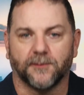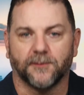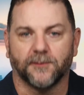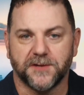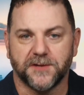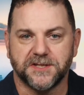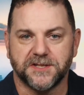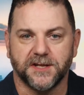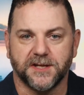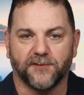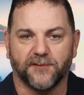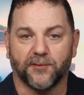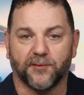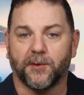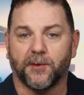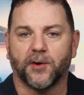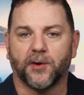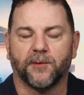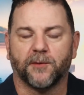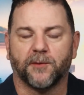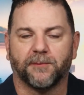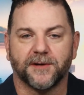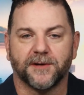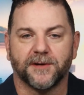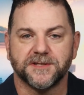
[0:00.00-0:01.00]
We see it from our
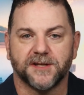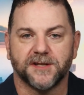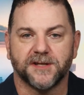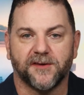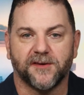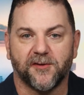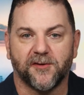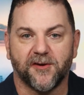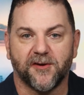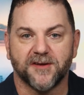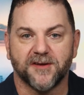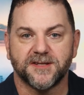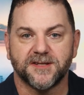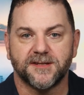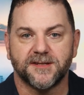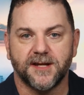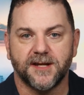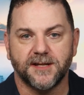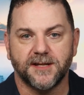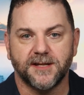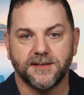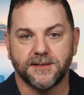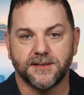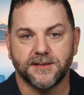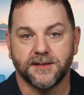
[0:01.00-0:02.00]
own President of the United
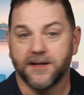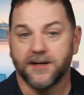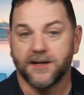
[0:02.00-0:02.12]
States,